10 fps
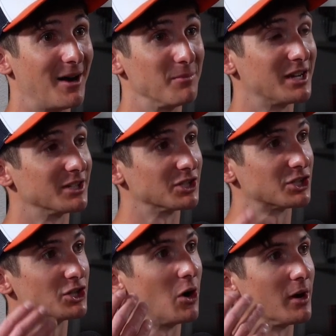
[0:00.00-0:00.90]
because the
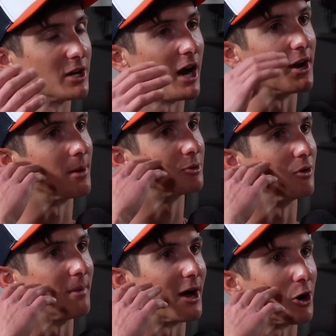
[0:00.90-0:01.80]
snow had gotten up to
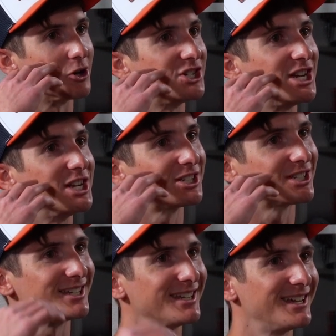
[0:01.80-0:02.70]
about our cheeks